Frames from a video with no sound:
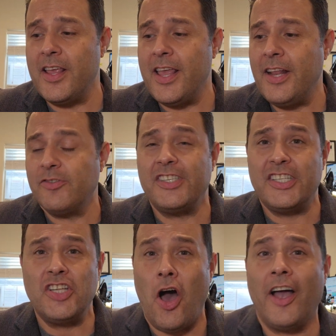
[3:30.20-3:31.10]
interested in
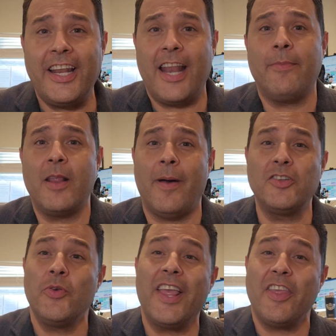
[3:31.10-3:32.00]
talking to anybody about
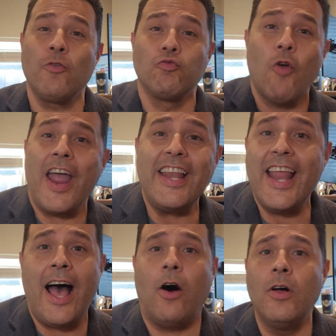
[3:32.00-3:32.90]
doing anything right
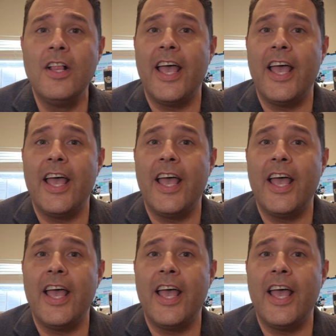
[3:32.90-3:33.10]
now,